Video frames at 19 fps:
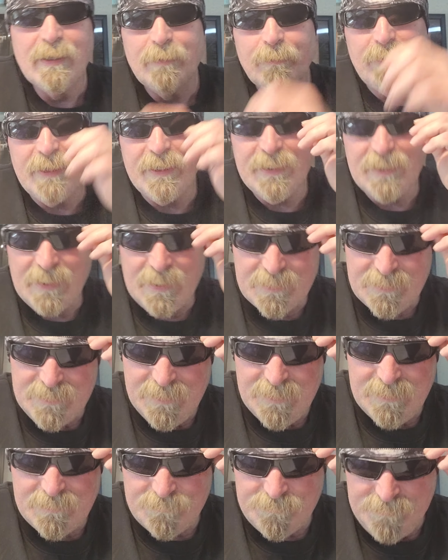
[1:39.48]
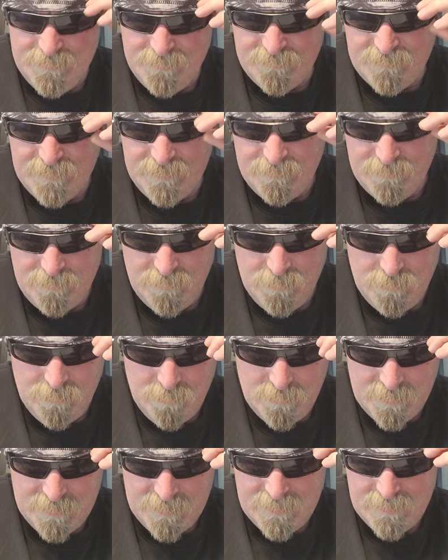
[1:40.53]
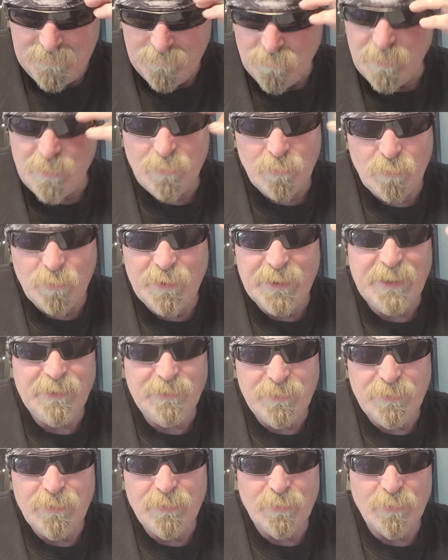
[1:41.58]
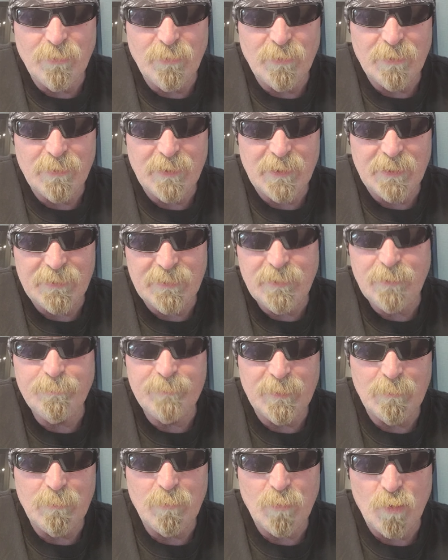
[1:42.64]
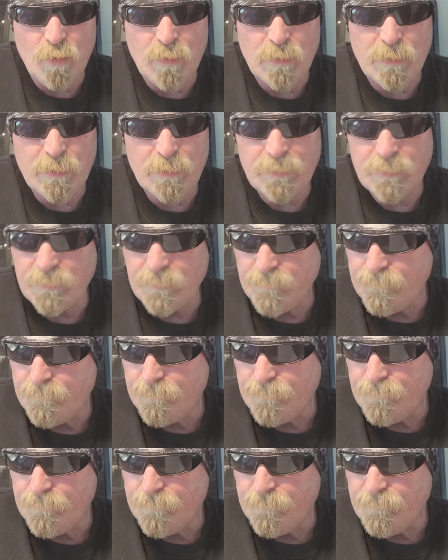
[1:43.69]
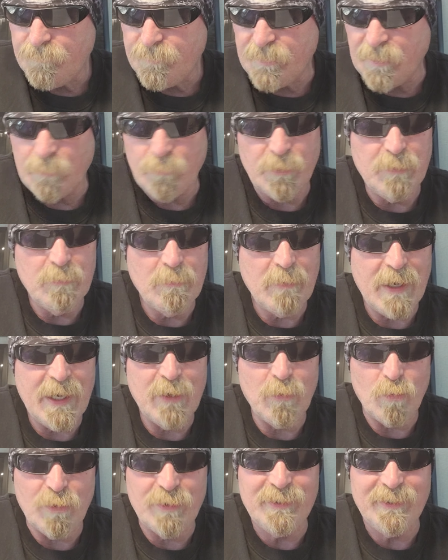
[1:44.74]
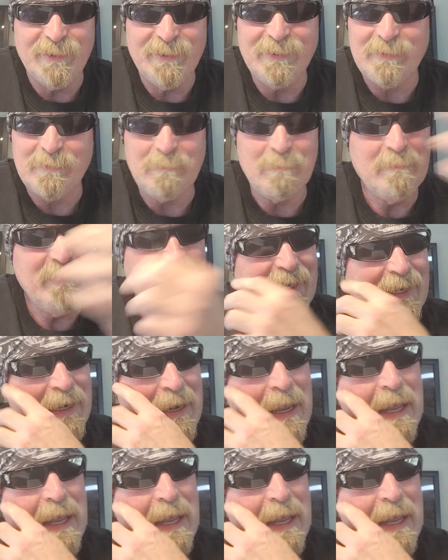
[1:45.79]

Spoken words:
But I think it fits into what we do a little bit more than we might want to admit,